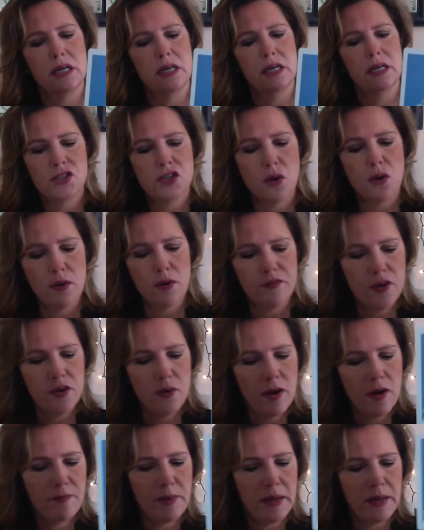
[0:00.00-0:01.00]
So if
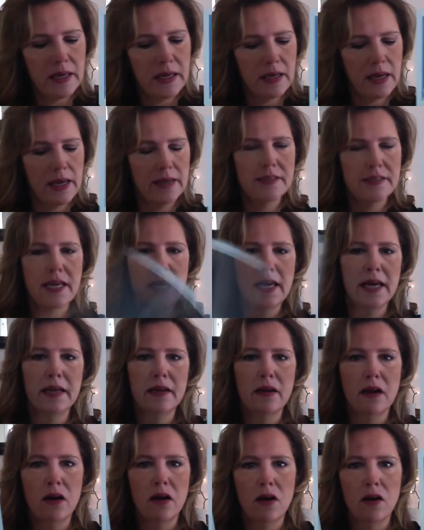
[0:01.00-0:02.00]
you have been a
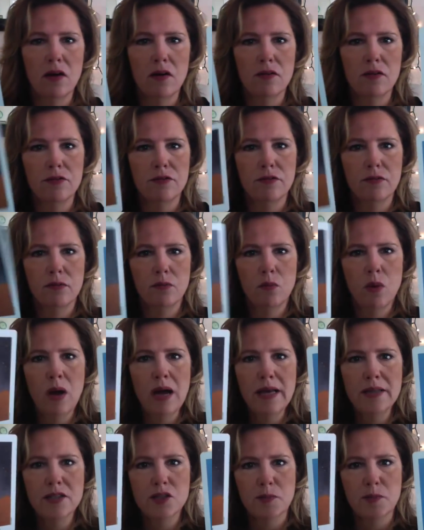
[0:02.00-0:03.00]
Ten of
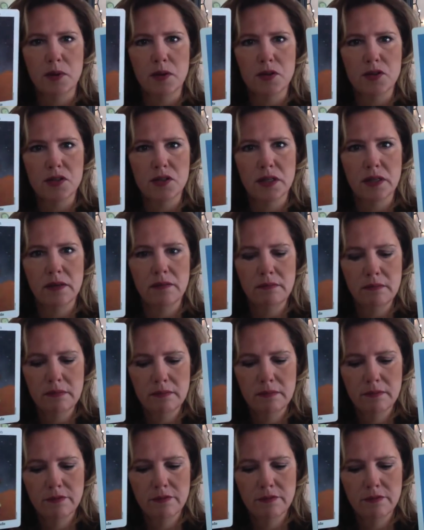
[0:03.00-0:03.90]
Wands person...